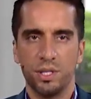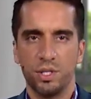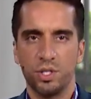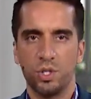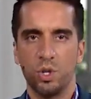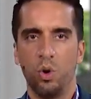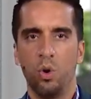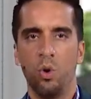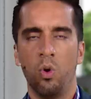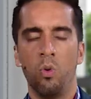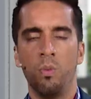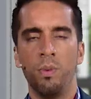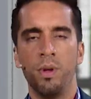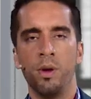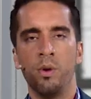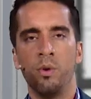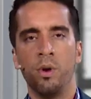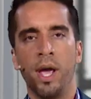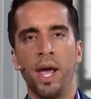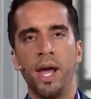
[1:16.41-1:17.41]
So
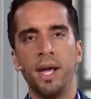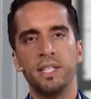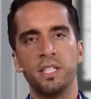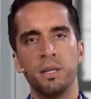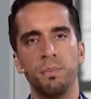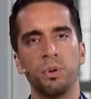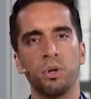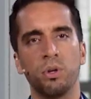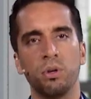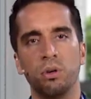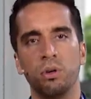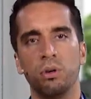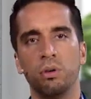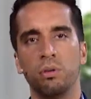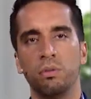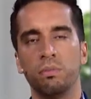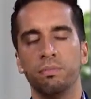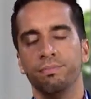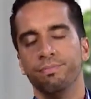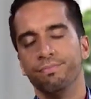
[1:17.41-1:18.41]

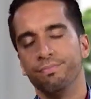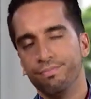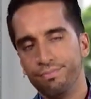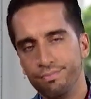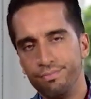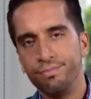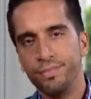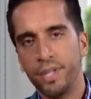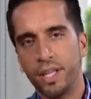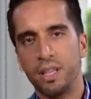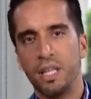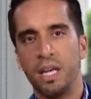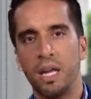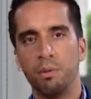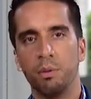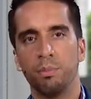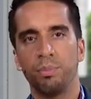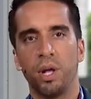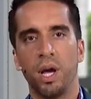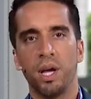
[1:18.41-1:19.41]
atypical, like the name
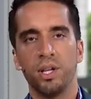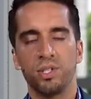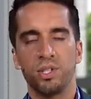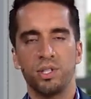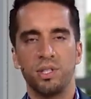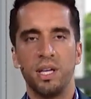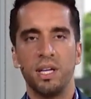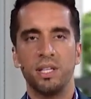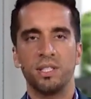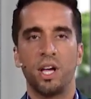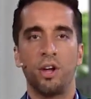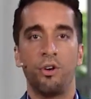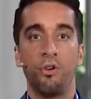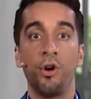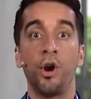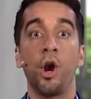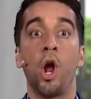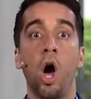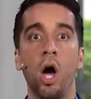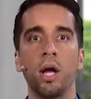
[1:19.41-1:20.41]
implies, is things that
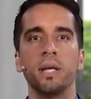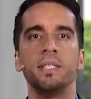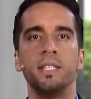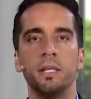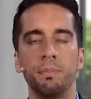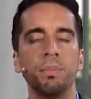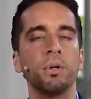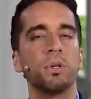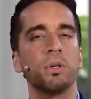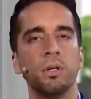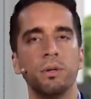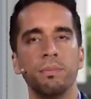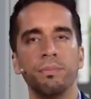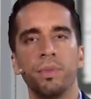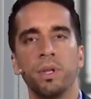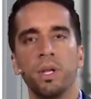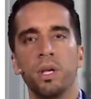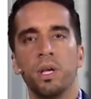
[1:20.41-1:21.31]
are not typical.